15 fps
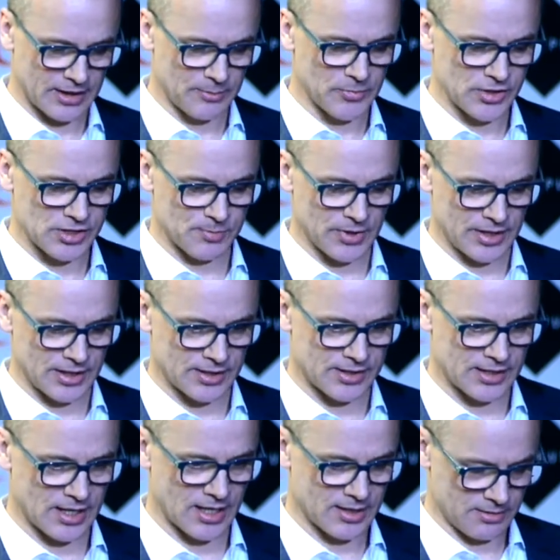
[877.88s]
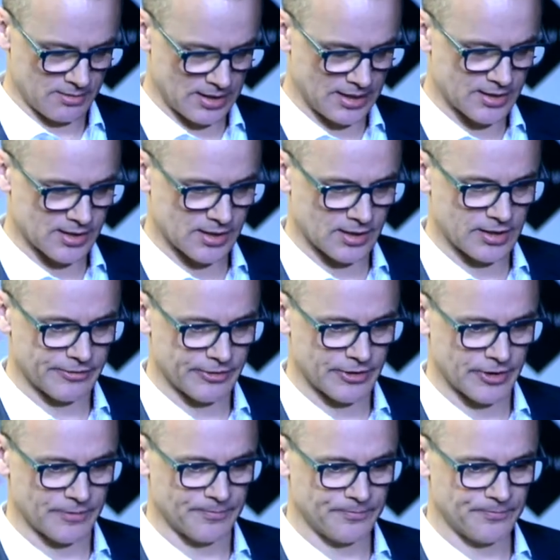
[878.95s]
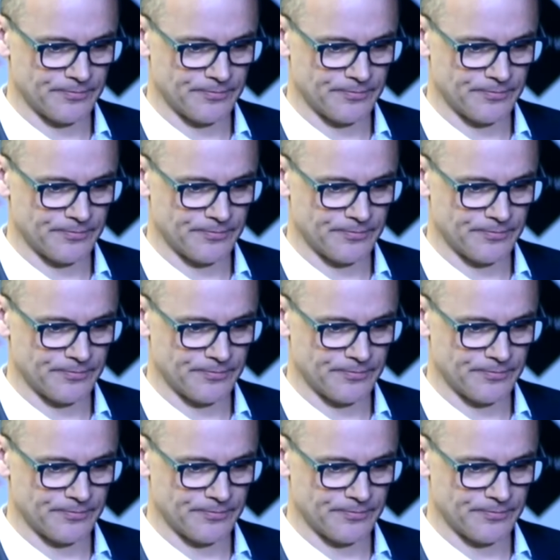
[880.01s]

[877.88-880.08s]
numbers, but it's significant.